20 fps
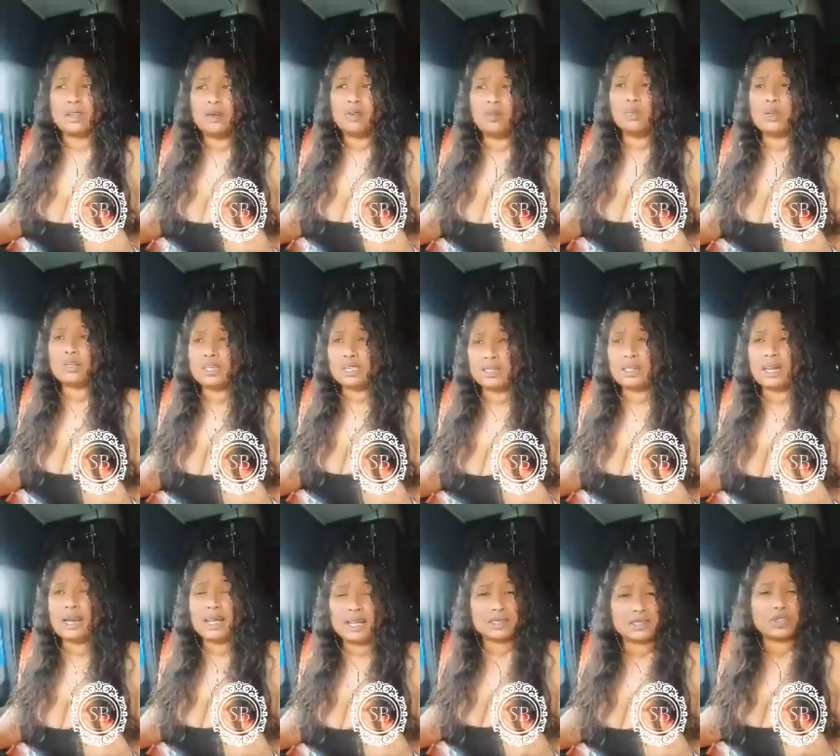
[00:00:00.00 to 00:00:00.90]
Because
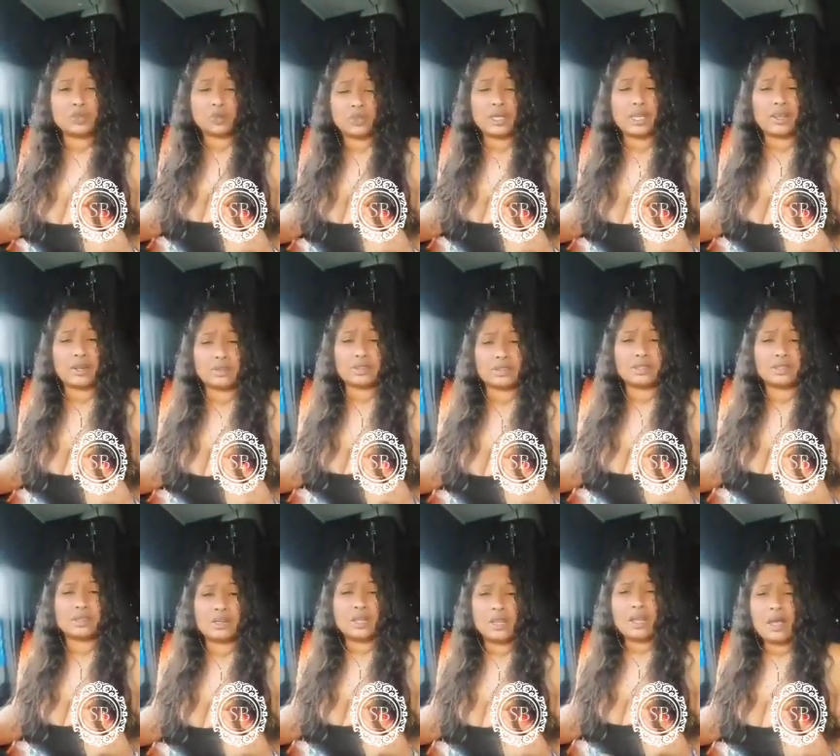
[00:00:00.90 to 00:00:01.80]
when you are
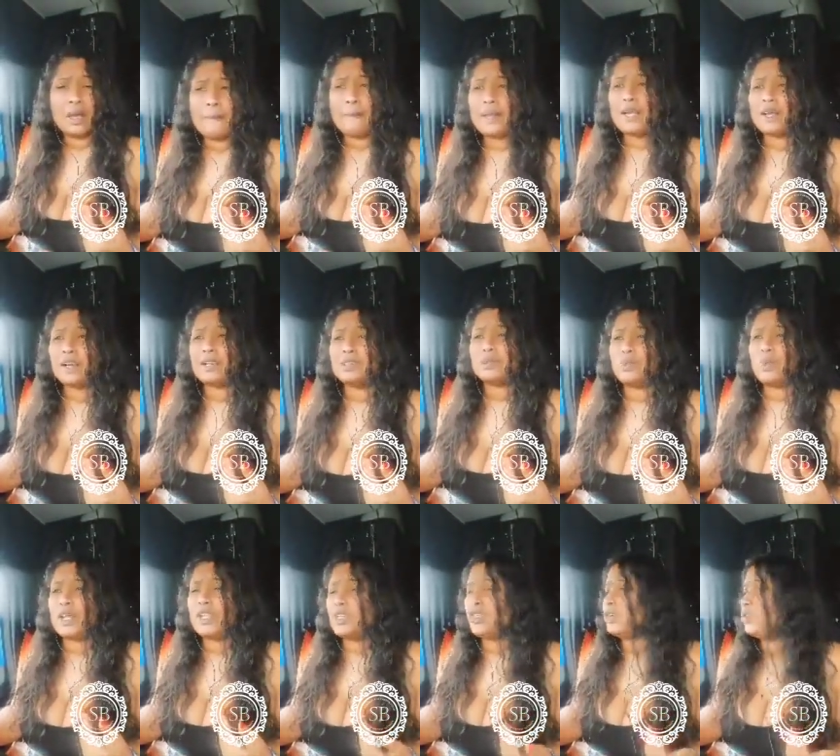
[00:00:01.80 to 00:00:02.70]
losing inches and
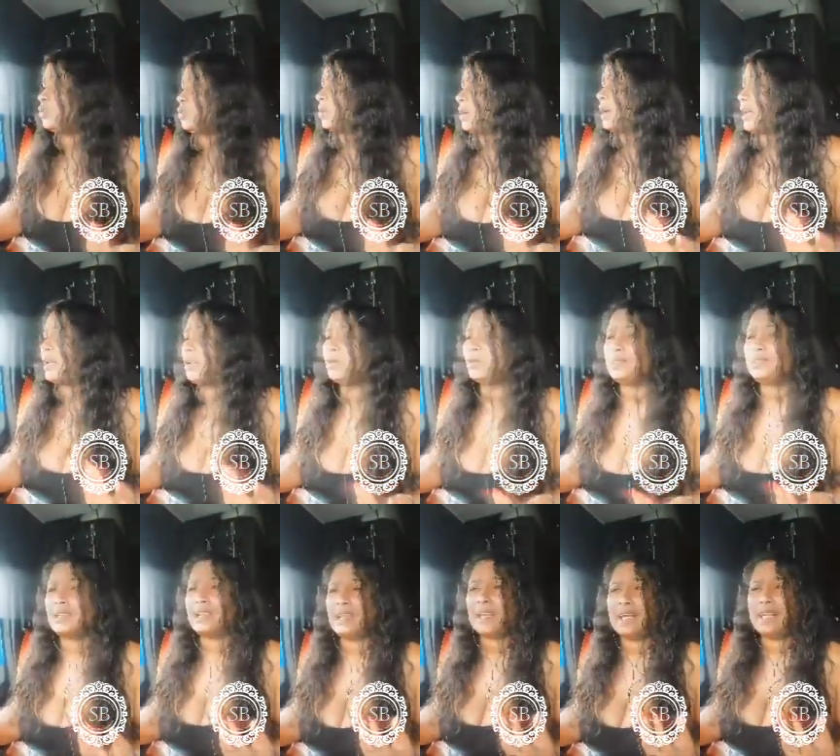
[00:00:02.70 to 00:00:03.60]
losing size,
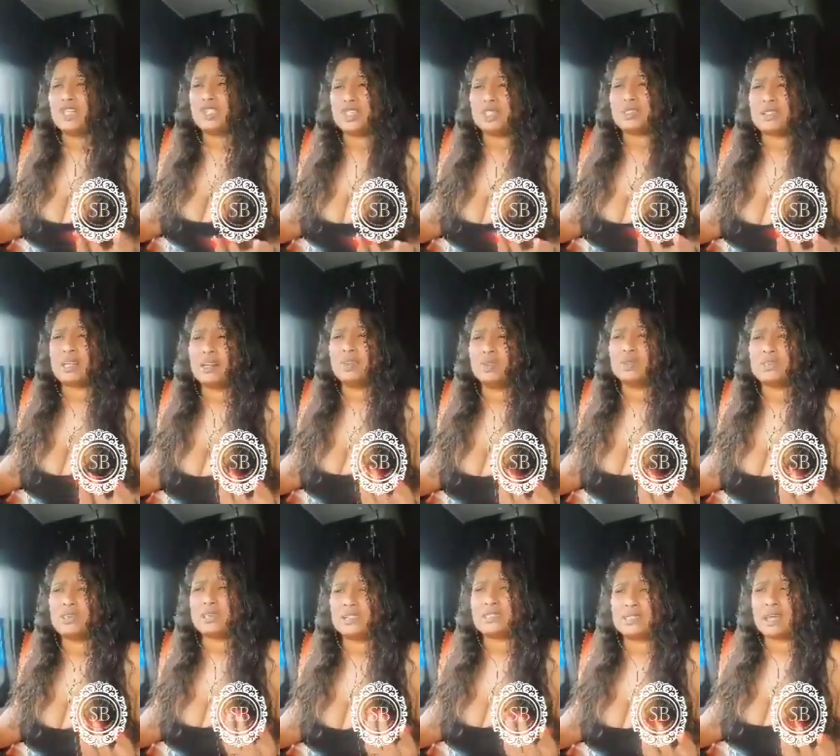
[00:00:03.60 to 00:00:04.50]
and your body
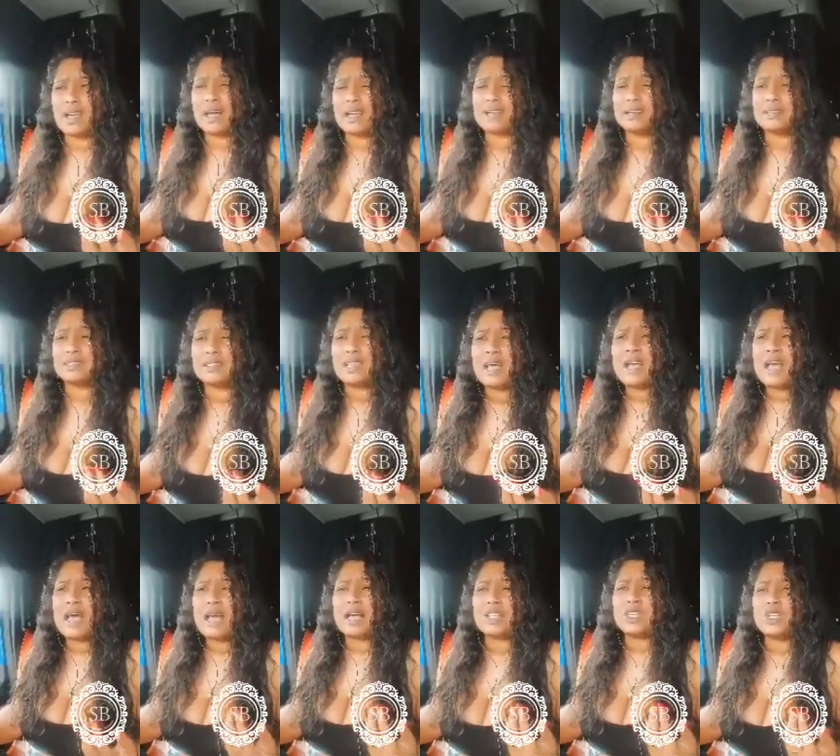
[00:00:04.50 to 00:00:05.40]
starts changing
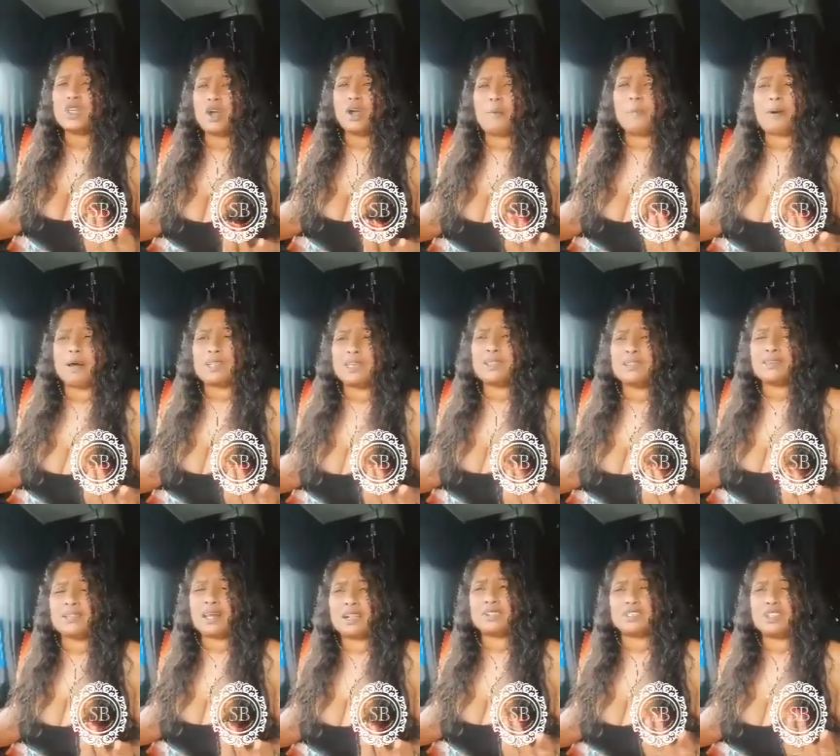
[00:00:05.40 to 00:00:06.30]
shape and shrinking,
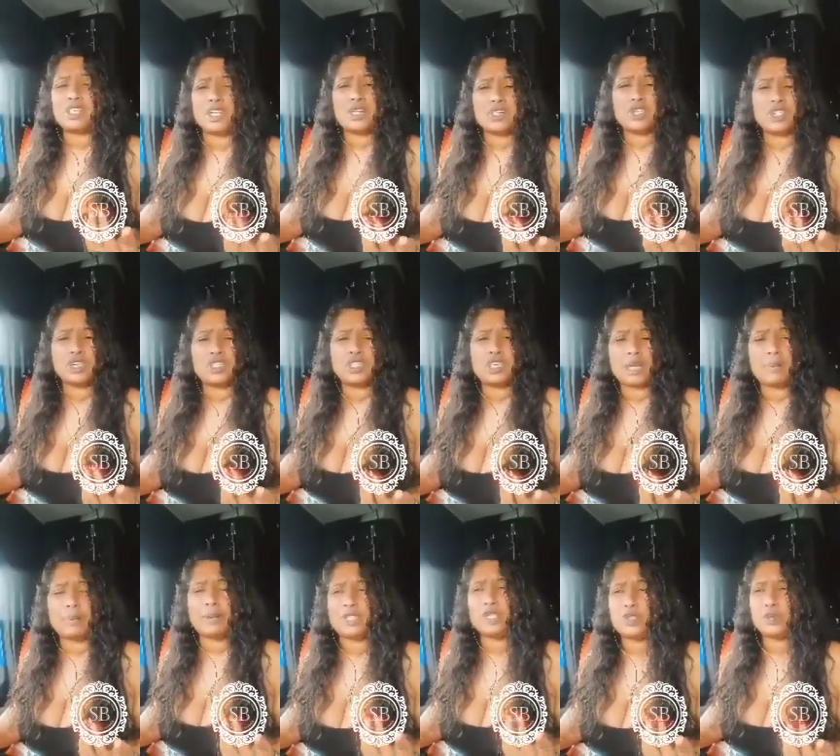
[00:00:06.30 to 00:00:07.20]
you could only
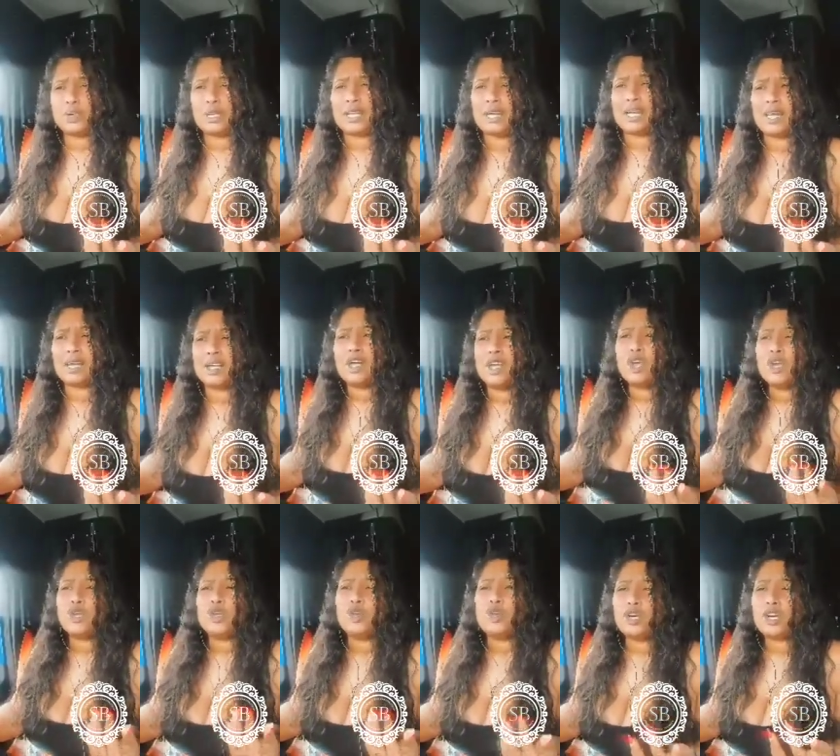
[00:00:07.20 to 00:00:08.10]
get your faja
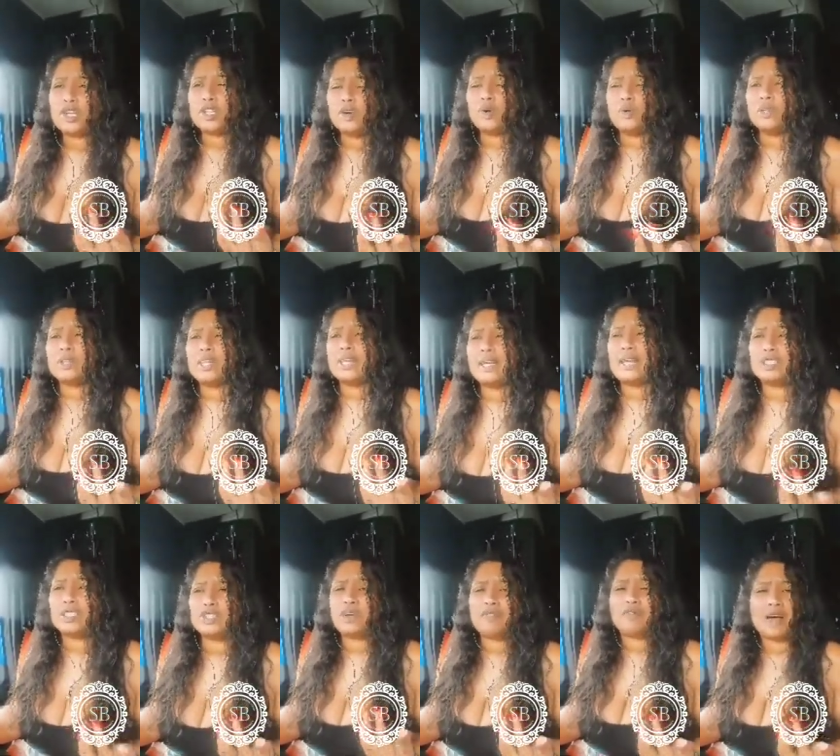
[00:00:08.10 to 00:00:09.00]
altered so many times.
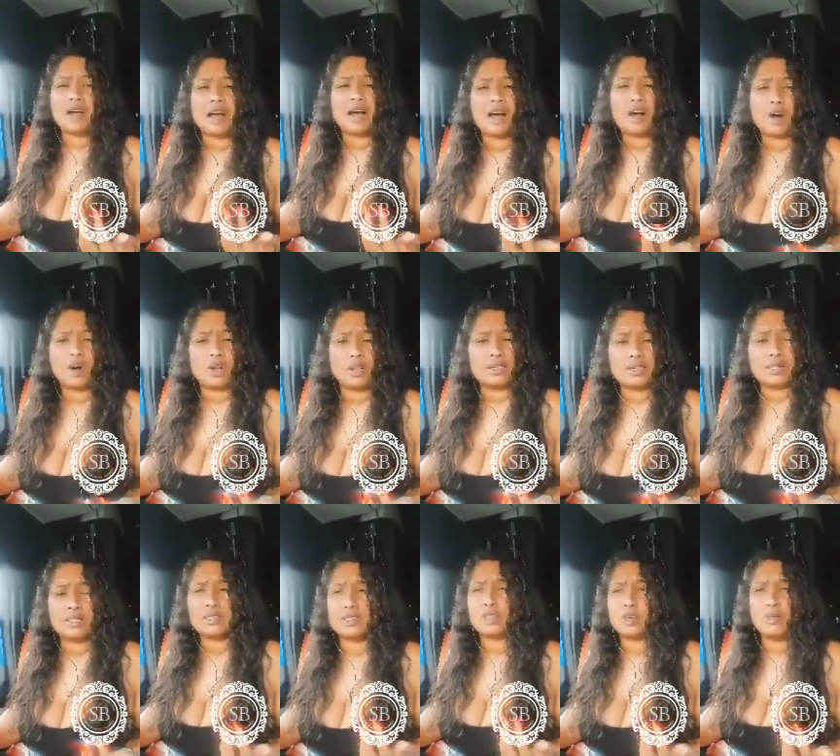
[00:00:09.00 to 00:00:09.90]

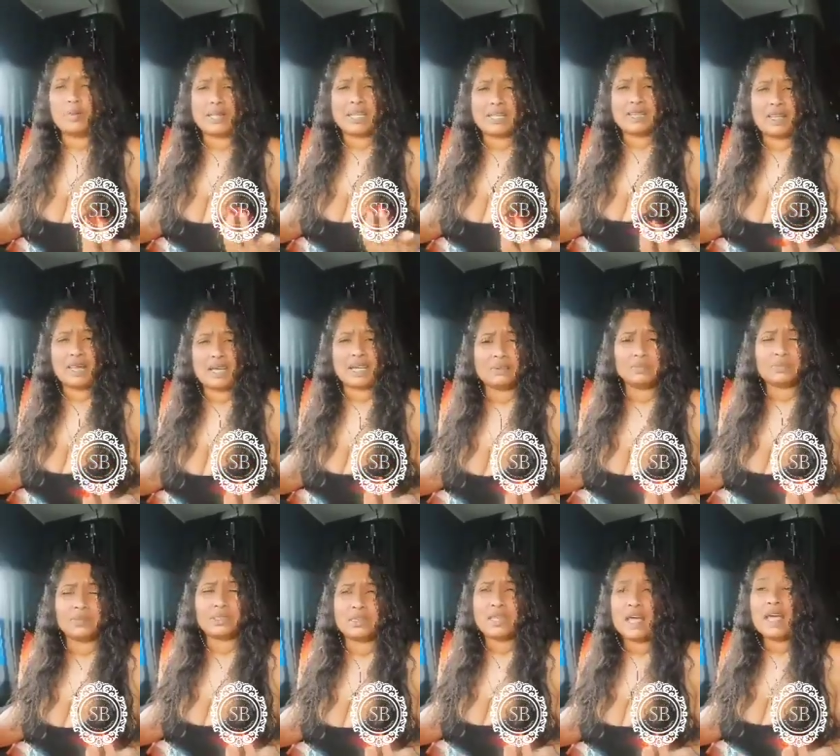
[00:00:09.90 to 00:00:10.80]
Especially those ones I was
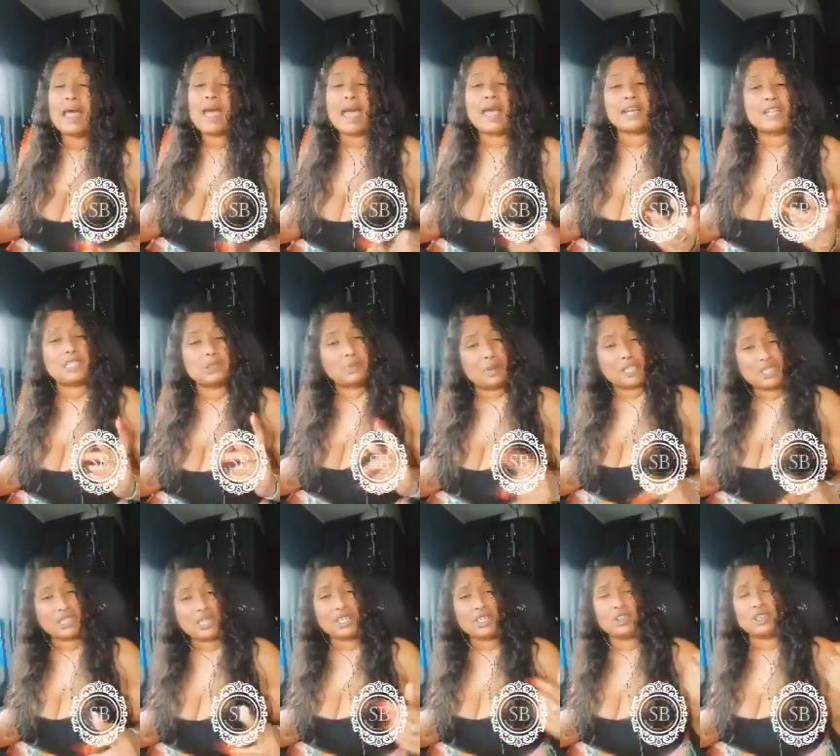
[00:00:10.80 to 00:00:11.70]
talking about that dig
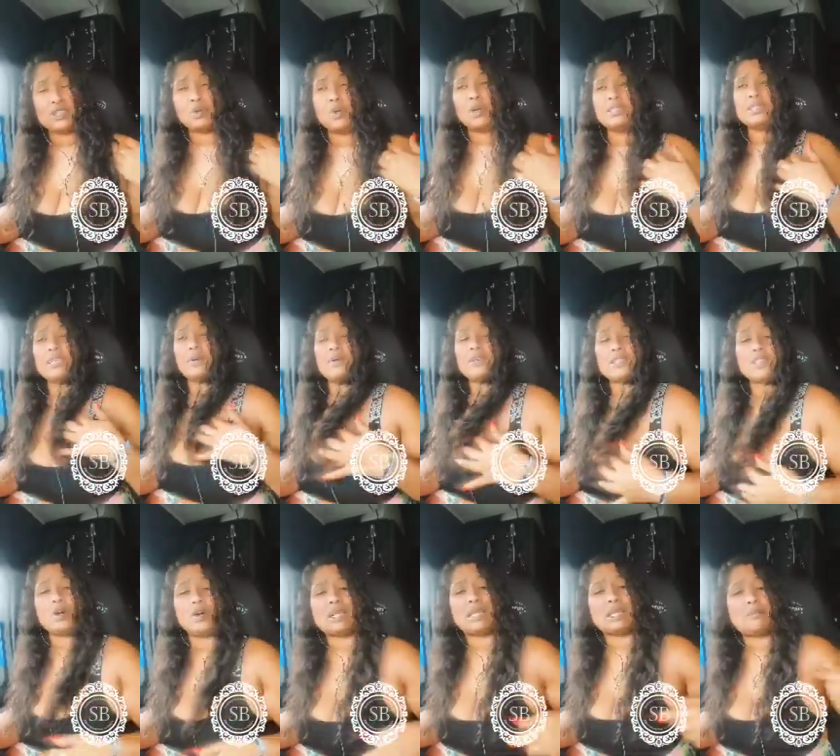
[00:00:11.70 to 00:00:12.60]
here into the
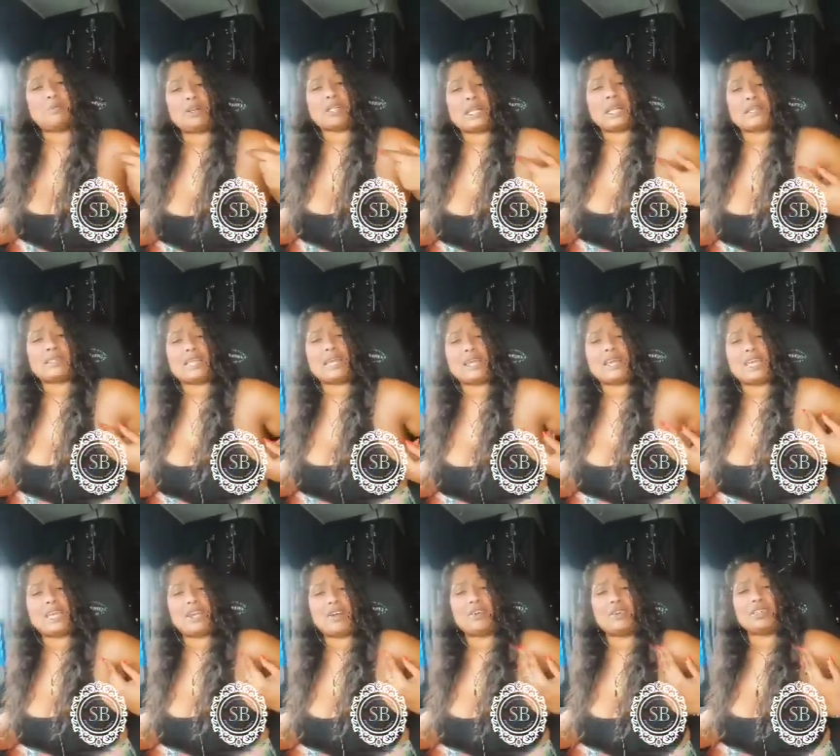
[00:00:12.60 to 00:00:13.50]
armpit, the traditional
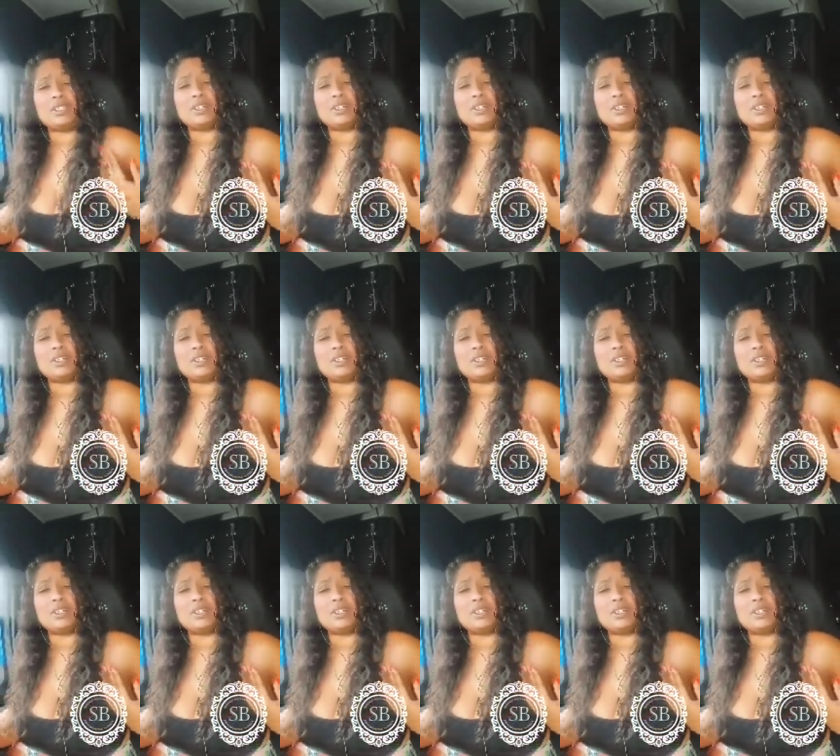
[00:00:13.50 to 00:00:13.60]
faja.